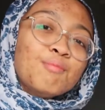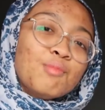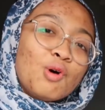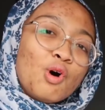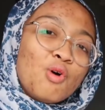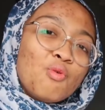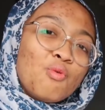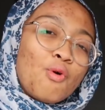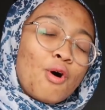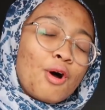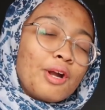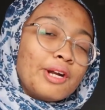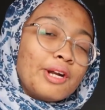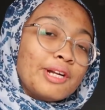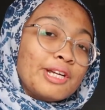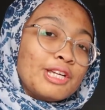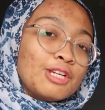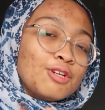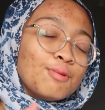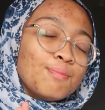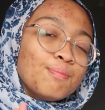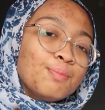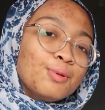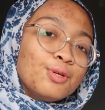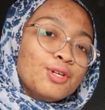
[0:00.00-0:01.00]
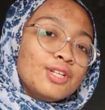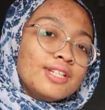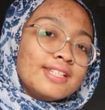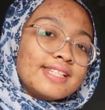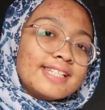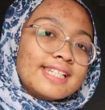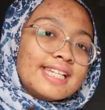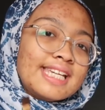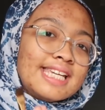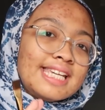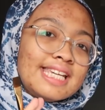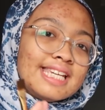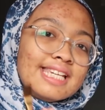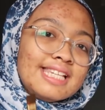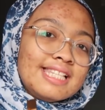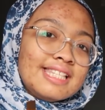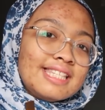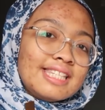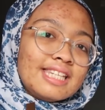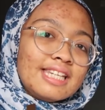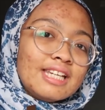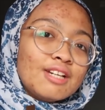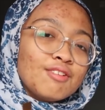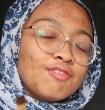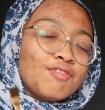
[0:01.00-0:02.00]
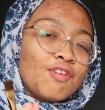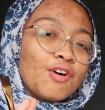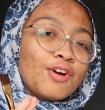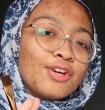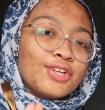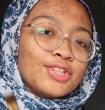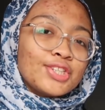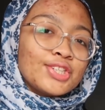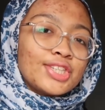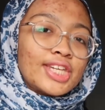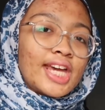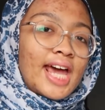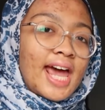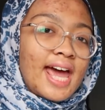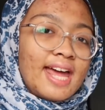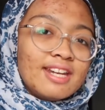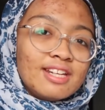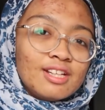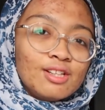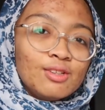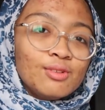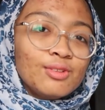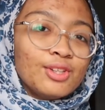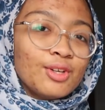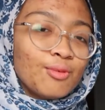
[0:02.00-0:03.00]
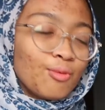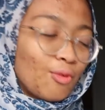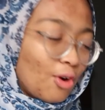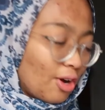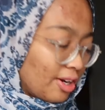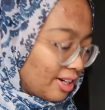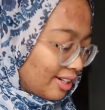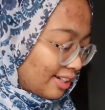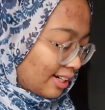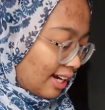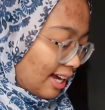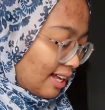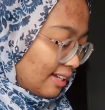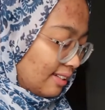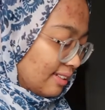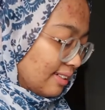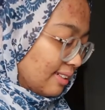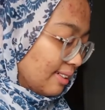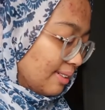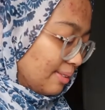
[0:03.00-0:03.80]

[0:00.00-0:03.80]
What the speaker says: more water you put, the easier for you to handle the watercolor.